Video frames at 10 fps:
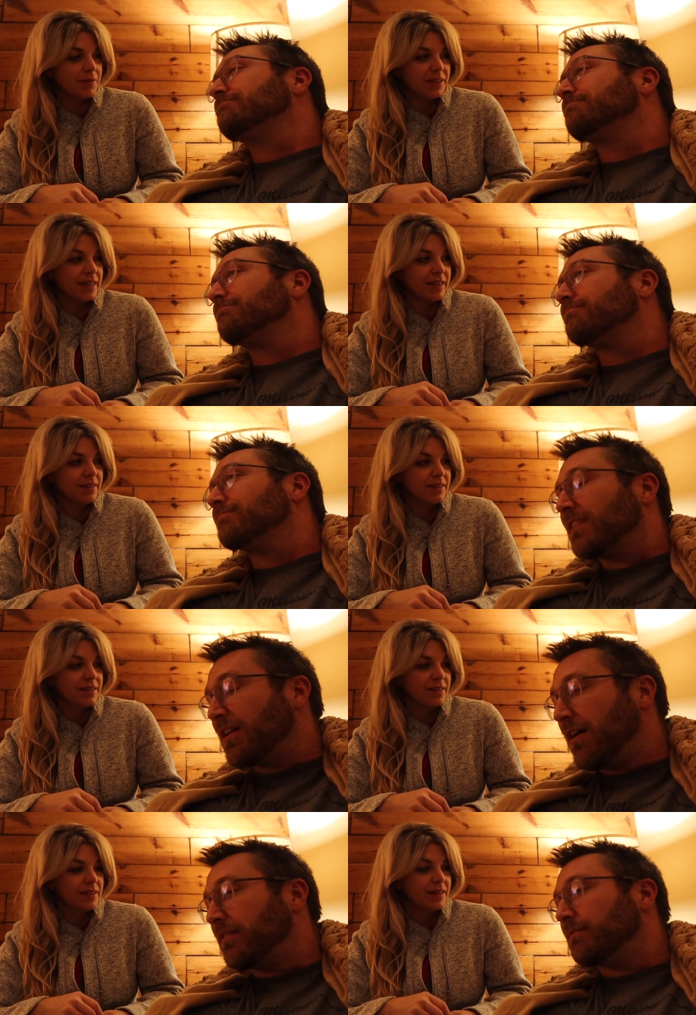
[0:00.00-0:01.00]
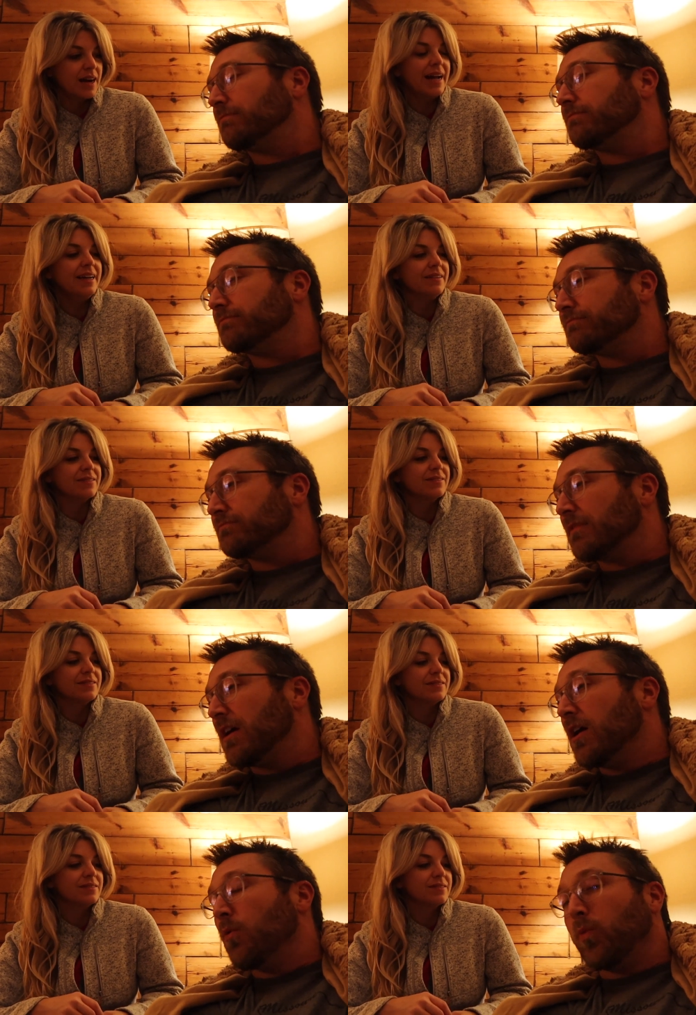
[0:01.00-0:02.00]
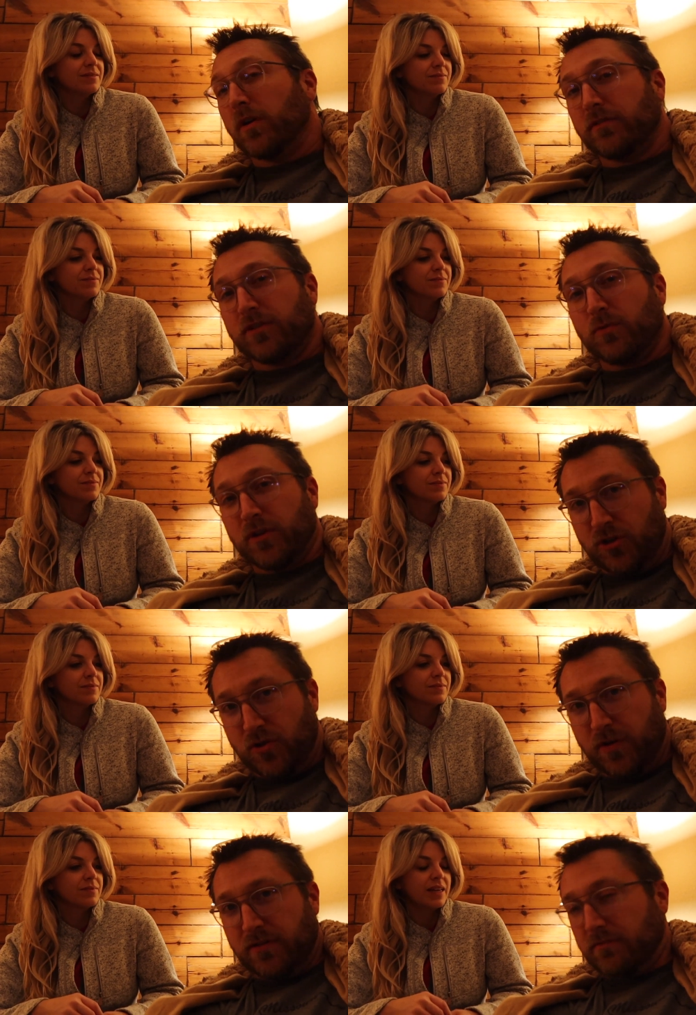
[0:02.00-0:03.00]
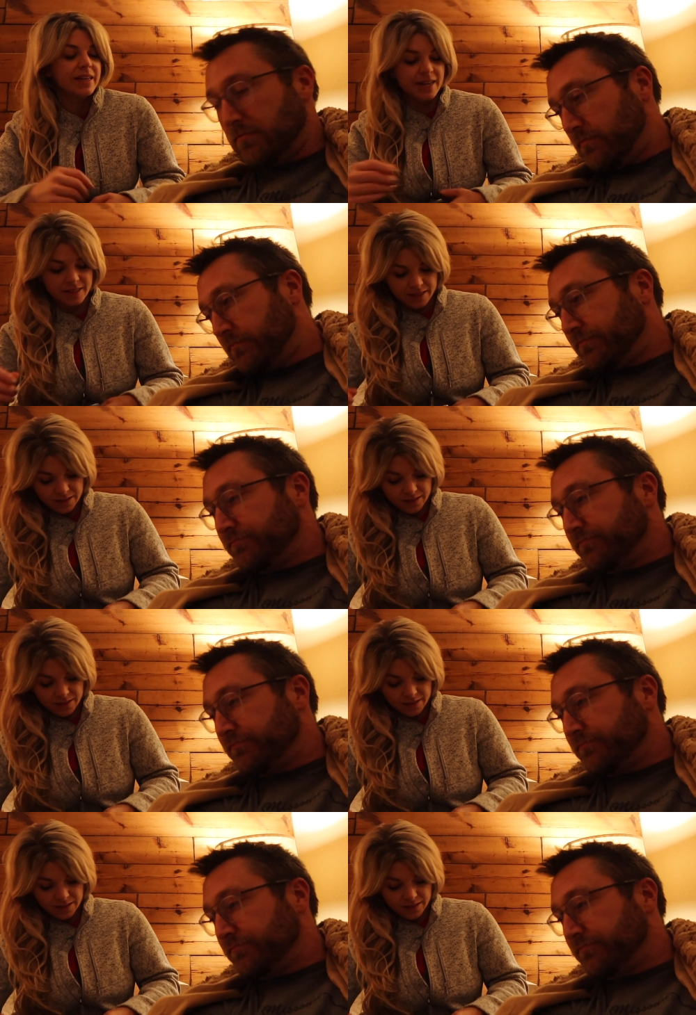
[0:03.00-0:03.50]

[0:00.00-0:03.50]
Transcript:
Speaker 1: perfectly.
Speaker 2: Awesome. I know. Well, do you want to show it?
Speaker 1: Yes.